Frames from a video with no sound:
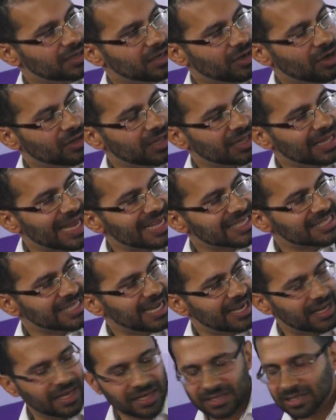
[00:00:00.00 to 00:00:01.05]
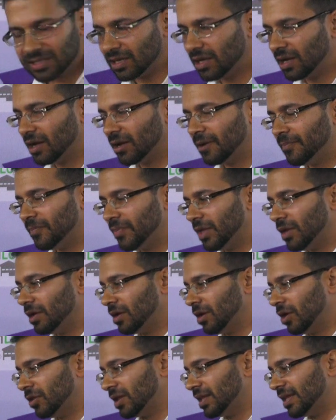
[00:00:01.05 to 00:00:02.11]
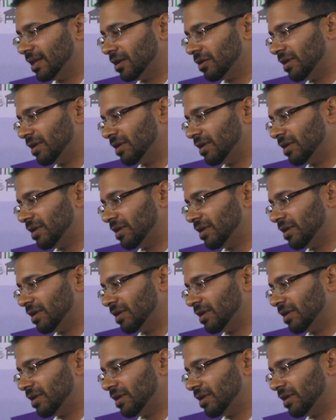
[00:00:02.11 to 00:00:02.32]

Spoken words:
last slide is on the